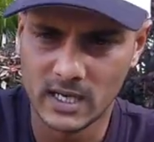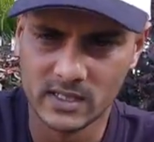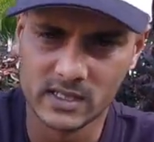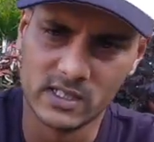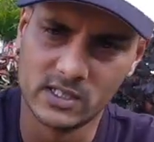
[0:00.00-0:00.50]

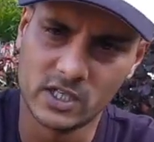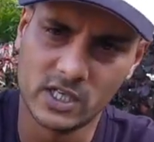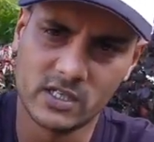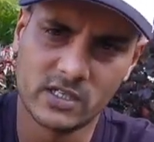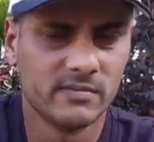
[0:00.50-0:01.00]
This is
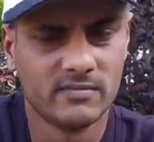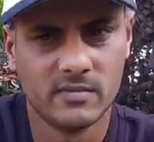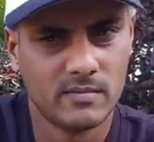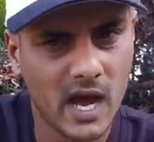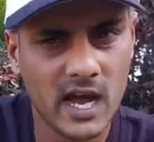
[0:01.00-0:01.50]
just
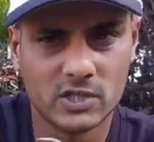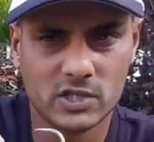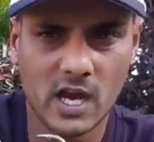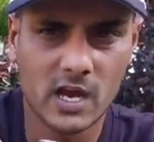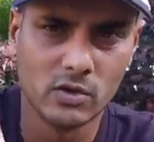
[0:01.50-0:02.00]
my
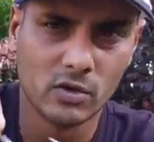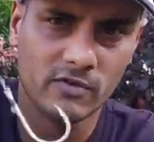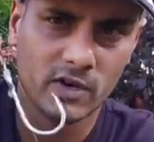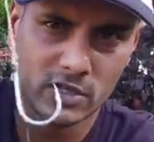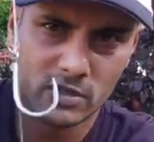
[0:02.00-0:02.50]
J hook
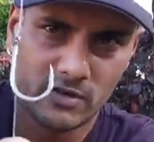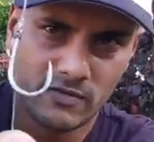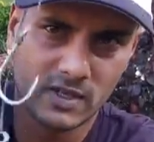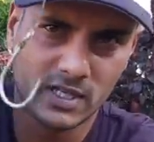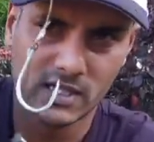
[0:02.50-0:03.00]
version
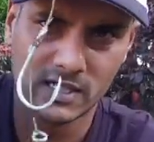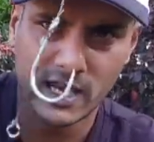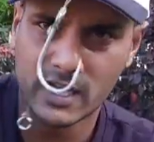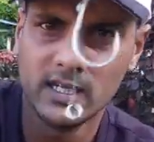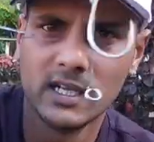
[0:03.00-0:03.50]
of a dingle
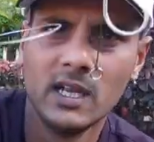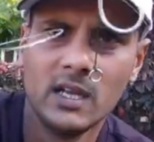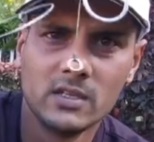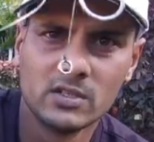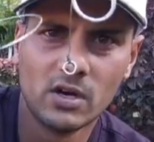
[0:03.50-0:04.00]
dangle.
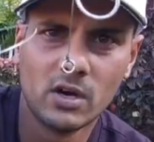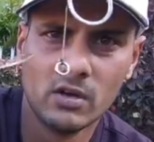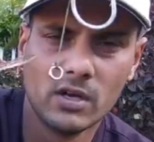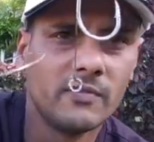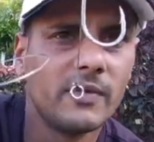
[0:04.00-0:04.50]

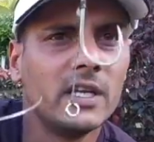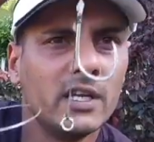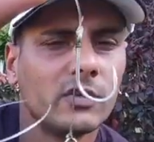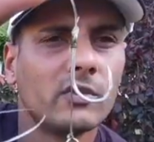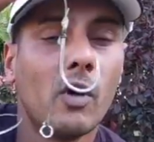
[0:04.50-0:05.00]
So if I
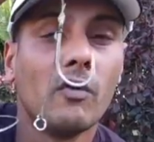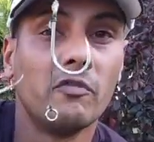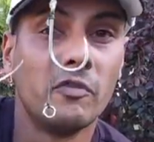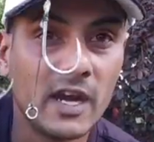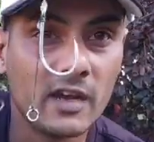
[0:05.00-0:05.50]
need to throw
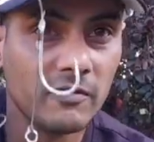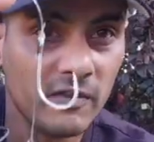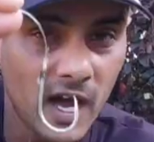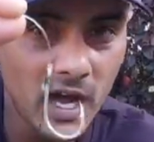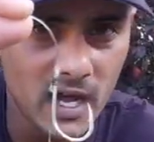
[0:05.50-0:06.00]
very
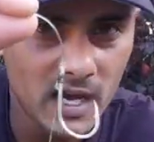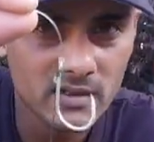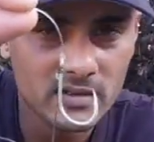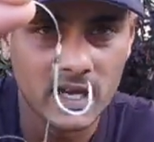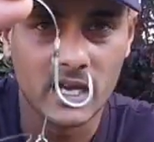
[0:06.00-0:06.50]
far
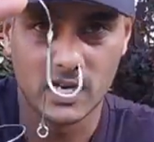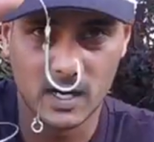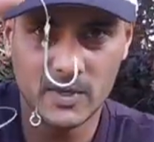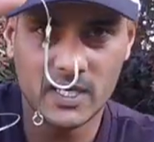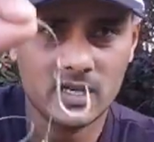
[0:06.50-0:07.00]
and
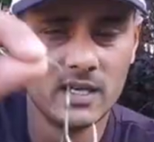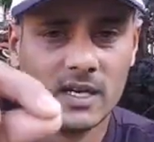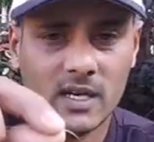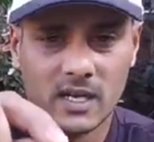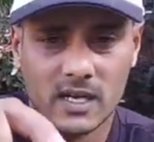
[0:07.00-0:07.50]
clip it,
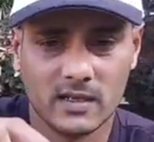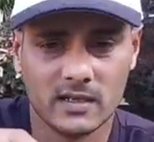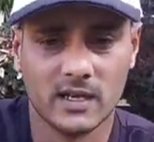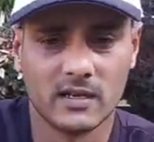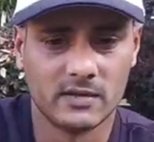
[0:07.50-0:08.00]

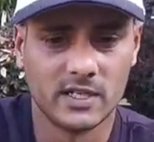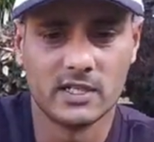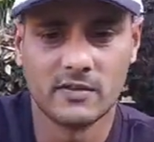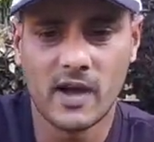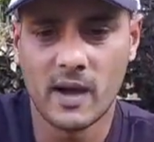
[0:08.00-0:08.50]

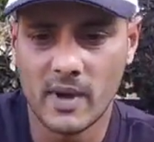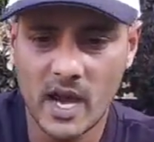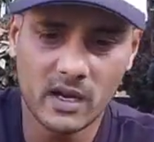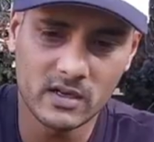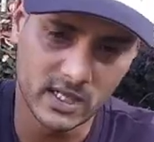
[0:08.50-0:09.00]
reach a far
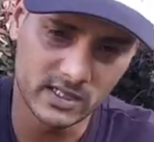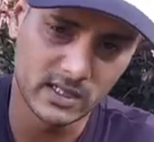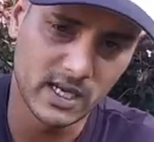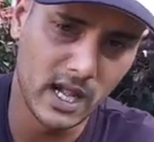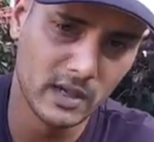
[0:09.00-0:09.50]
bank, that's
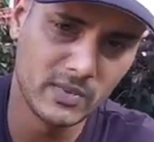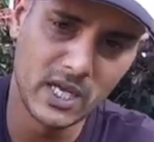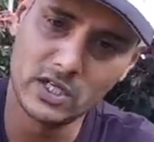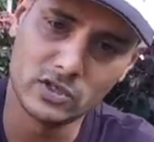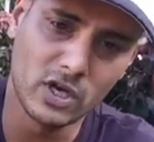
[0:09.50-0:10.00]
going to help me,
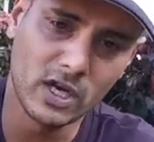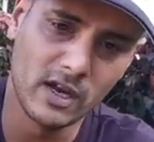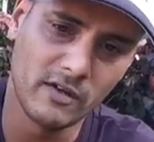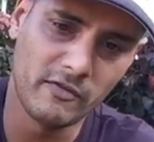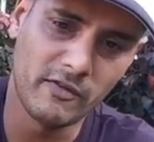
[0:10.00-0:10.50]
and it's not
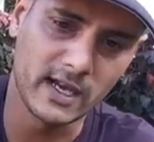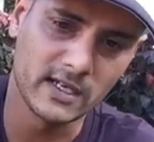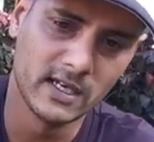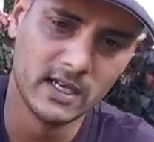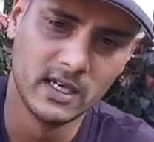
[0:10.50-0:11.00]
going to affect